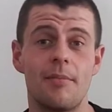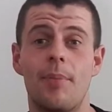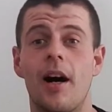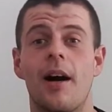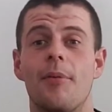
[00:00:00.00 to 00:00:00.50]

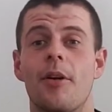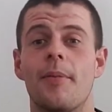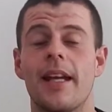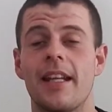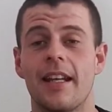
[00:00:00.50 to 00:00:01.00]
but I'm not
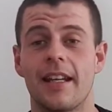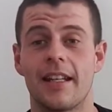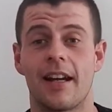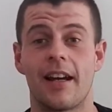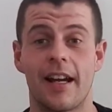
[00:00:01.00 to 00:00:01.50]

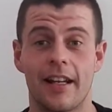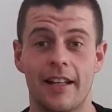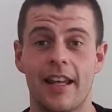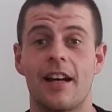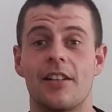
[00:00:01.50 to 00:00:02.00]
making an
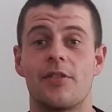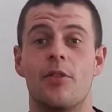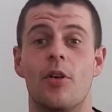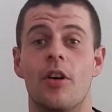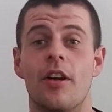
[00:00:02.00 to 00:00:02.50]
account
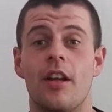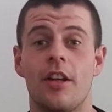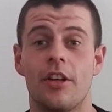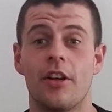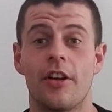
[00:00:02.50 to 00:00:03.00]
for,
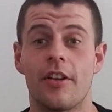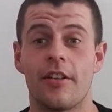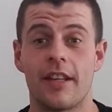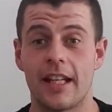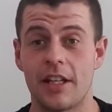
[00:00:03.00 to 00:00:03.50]
the
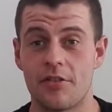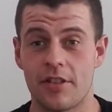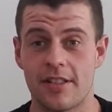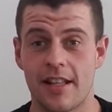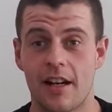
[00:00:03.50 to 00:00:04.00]

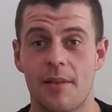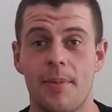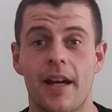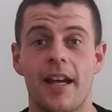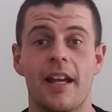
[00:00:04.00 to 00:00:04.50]
interest that I
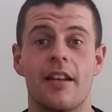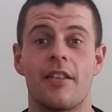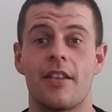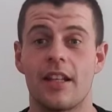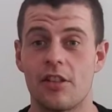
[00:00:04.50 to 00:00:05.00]

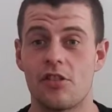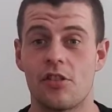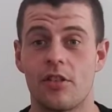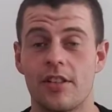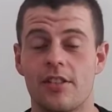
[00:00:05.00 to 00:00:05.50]
pay, the
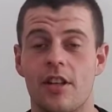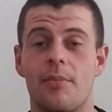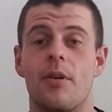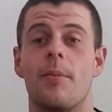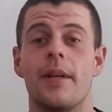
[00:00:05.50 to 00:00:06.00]
insurance on the
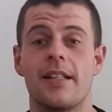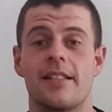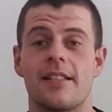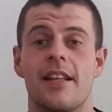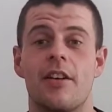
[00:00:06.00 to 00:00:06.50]
properties,
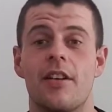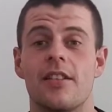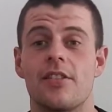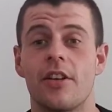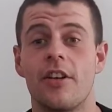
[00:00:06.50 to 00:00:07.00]
etc.
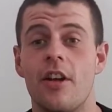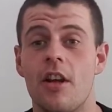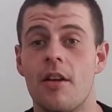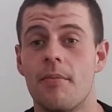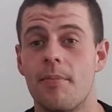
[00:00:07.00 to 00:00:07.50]
So
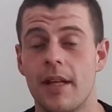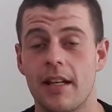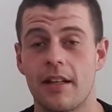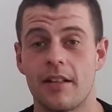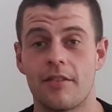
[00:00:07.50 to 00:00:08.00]

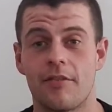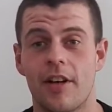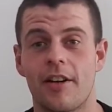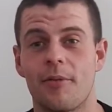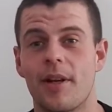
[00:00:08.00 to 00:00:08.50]
be
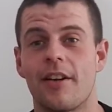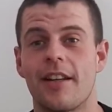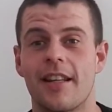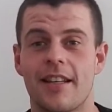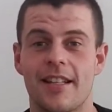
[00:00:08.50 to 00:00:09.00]
very
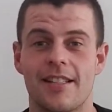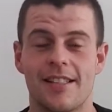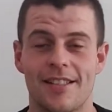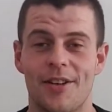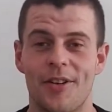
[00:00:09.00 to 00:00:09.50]
wary that this
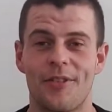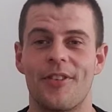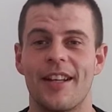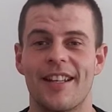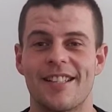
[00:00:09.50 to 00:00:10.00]
is not the
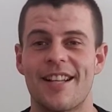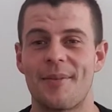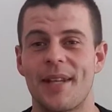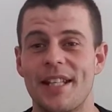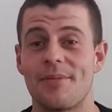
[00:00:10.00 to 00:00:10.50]
figure that's
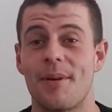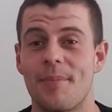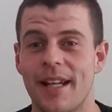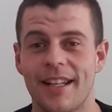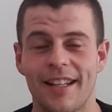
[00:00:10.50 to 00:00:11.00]
coming into my
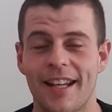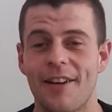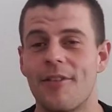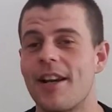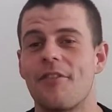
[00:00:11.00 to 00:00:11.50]
bank
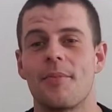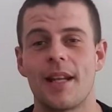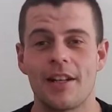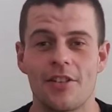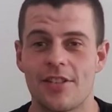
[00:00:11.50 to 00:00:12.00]
account ready for
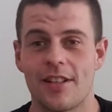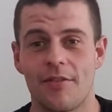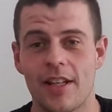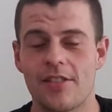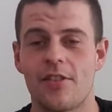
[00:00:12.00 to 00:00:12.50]
me to just
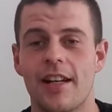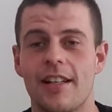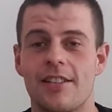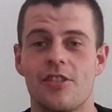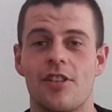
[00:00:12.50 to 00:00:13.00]
invest straight
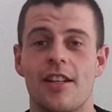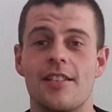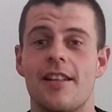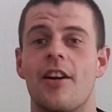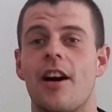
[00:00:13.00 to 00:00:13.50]
into
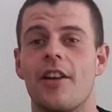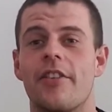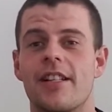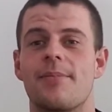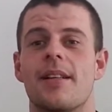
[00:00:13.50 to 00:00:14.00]
shares. There are other
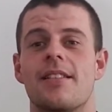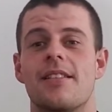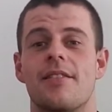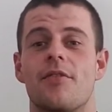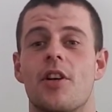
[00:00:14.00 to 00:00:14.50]

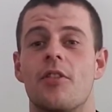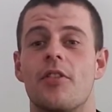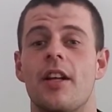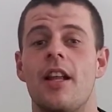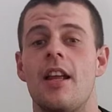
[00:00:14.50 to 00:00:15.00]
expenses involved,
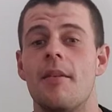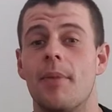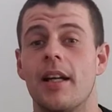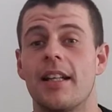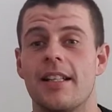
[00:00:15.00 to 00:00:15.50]

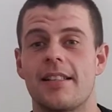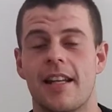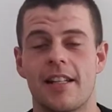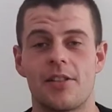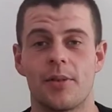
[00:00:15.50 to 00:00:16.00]
but let's
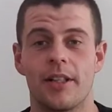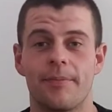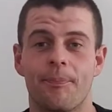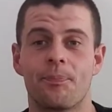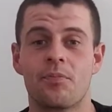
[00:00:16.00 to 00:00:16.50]
get into it.
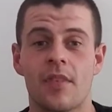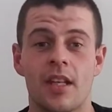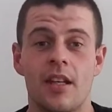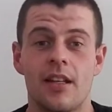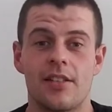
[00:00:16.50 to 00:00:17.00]

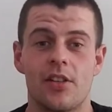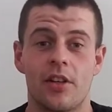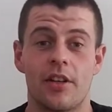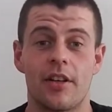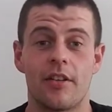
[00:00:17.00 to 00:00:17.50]

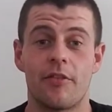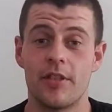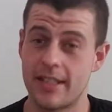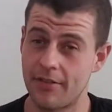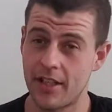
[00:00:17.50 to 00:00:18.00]
So for
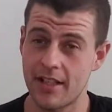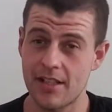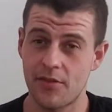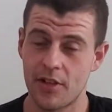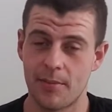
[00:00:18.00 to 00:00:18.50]

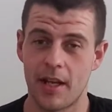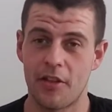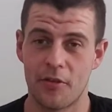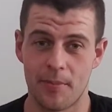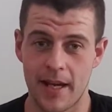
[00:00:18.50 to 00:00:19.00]
dividends for the
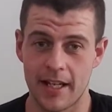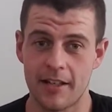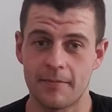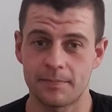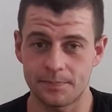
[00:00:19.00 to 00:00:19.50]
month of
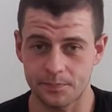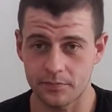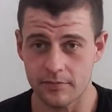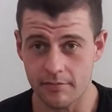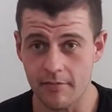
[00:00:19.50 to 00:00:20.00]
May,
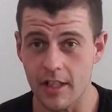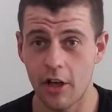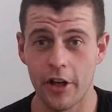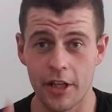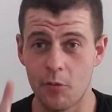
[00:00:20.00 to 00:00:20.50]

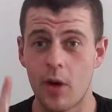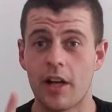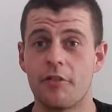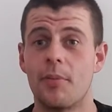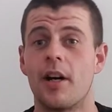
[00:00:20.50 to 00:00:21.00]
only one
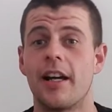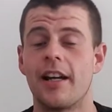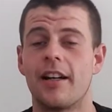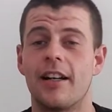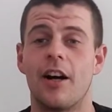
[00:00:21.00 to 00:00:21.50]
of my
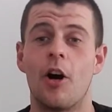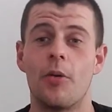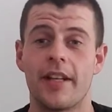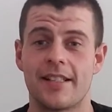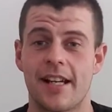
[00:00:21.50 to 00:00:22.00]

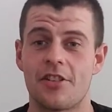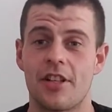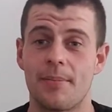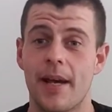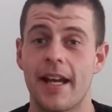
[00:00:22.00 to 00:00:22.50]
holdings
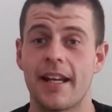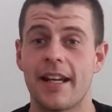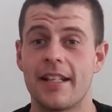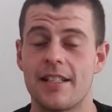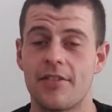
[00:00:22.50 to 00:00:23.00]
actually paid
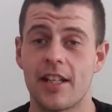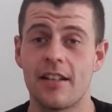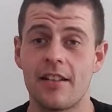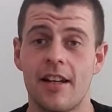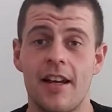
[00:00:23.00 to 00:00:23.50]
a
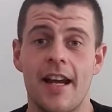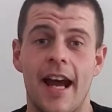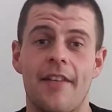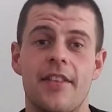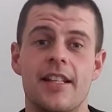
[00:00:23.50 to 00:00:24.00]
dividend,
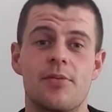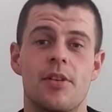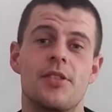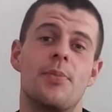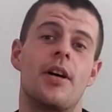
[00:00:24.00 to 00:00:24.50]
and this
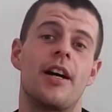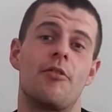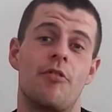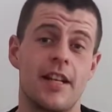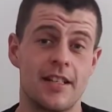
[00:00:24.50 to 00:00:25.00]
was my
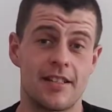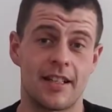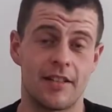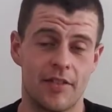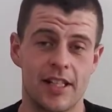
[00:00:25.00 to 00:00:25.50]

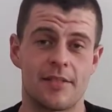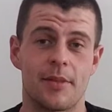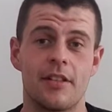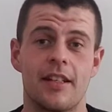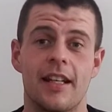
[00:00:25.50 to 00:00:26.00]
REIT
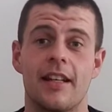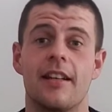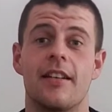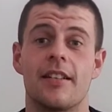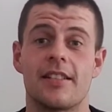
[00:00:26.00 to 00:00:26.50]
investment
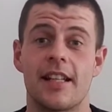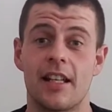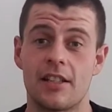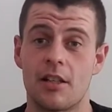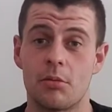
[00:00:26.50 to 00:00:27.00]
in
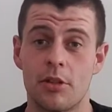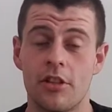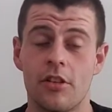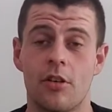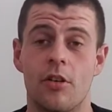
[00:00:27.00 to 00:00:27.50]

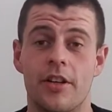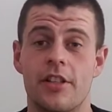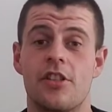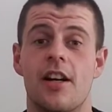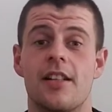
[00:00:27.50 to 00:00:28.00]
CLW, or the
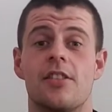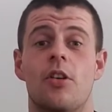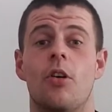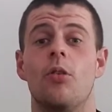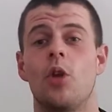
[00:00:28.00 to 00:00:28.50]
Charter
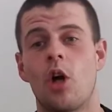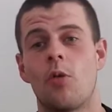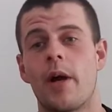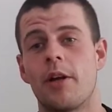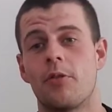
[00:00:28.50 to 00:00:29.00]
Hall Long
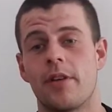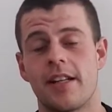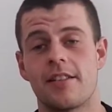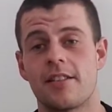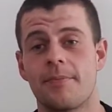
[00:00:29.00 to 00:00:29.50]
WALE
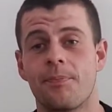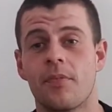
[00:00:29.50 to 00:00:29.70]
REIT.